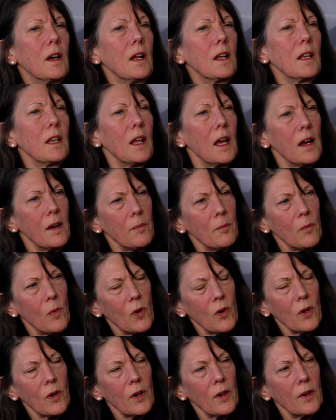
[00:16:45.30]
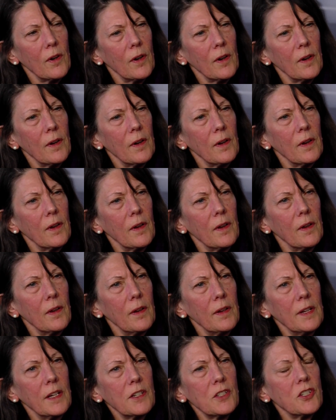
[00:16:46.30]
a lot more
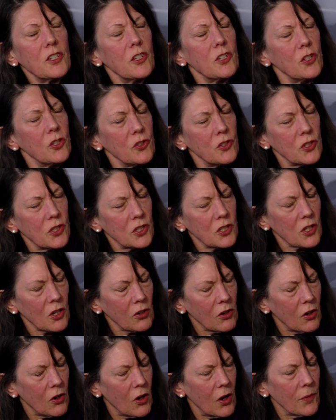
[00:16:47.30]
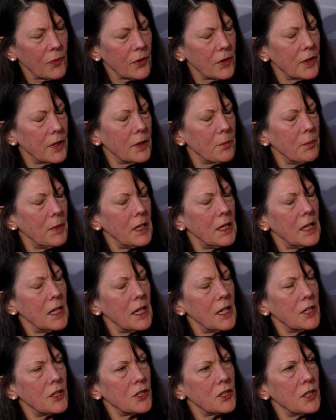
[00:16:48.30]
institutions are offering
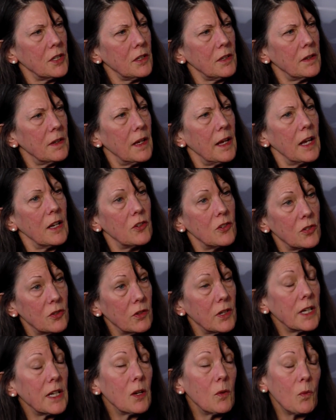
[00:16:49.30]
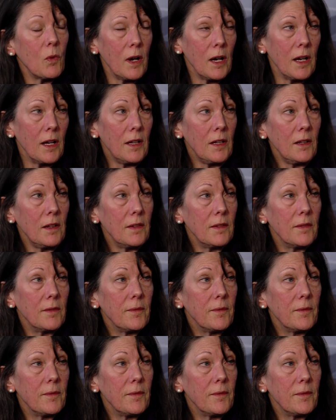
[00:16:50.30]
mediation and doing it well.